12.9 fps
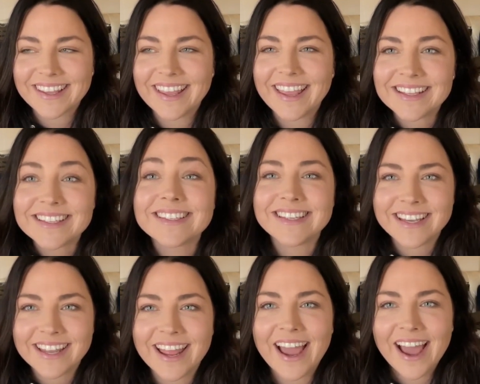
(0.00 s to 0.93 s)
and see
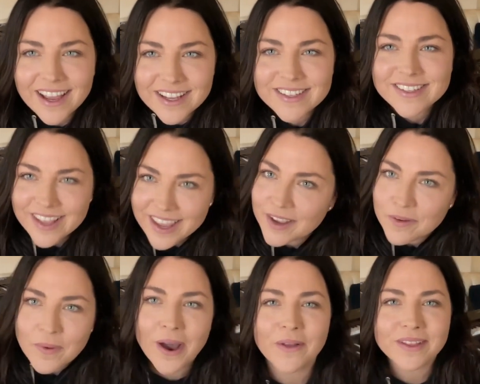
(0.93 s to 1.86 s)
it as like,
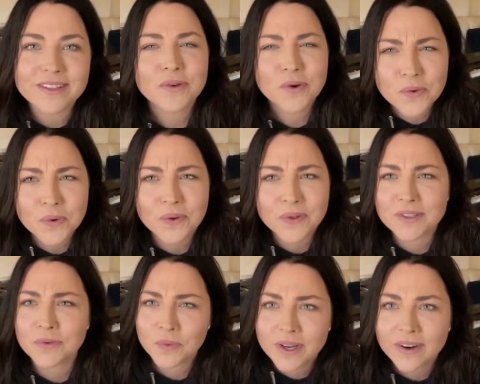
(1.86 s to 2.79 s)
wow, that's cool,
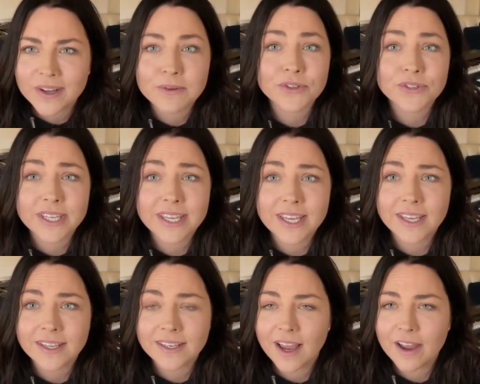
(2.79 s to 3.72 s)
that's weird. I was just a
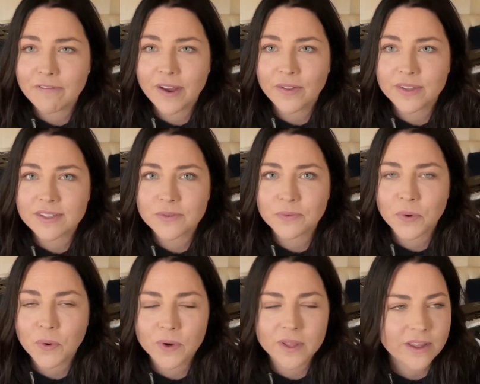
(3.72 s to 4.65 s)
kid. I found this
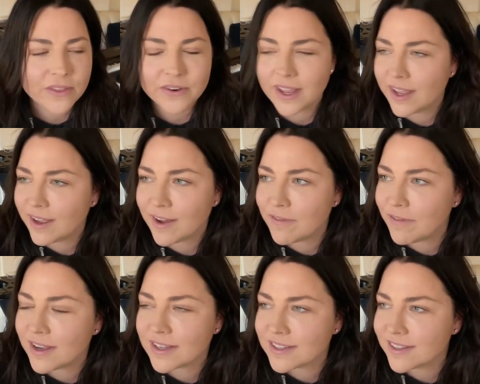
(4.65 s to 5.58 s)
recording the other day of
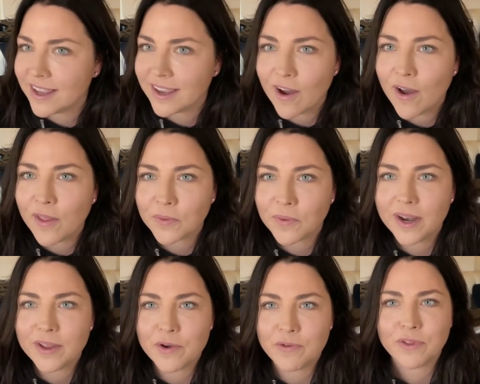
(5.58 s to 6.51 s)
us like on the
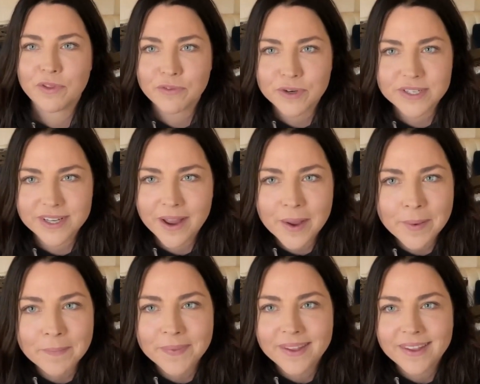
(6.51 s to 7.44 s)
radio for the first
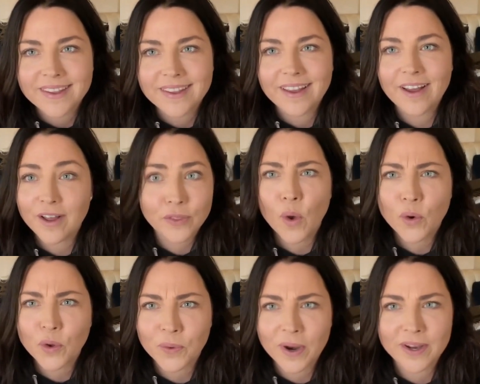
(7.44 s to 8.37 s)
time,
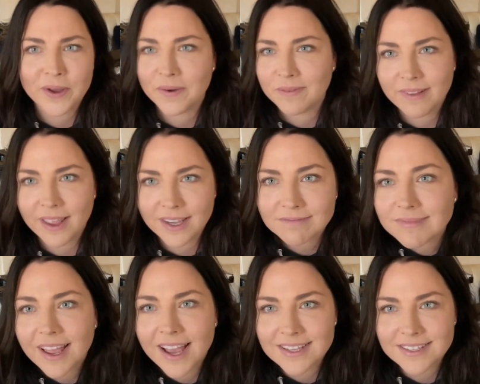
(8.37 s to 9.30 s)
local radio, like
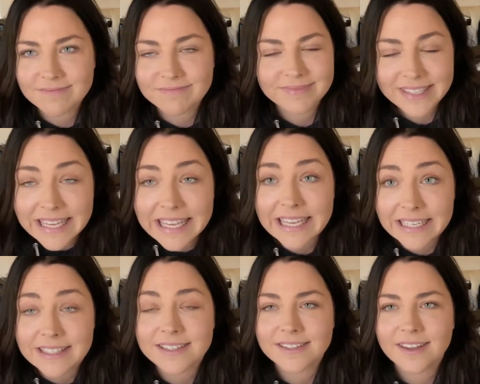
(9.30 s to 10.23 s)
as
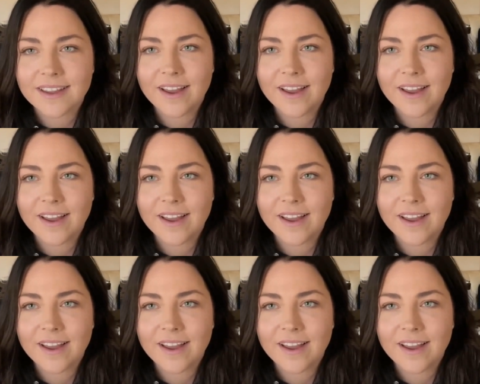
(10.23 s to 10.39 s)
kids,